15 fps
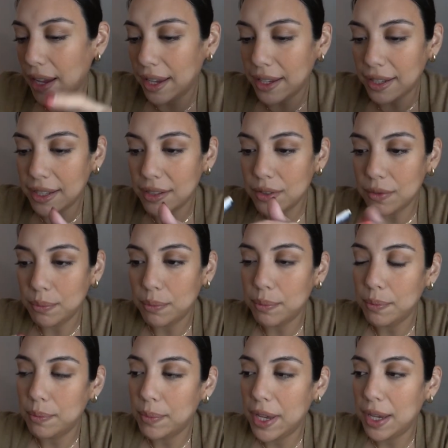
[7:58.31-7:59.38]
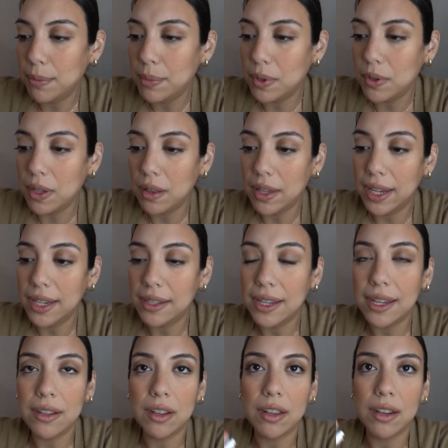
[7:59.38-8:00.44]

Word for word: I can pay a bill online and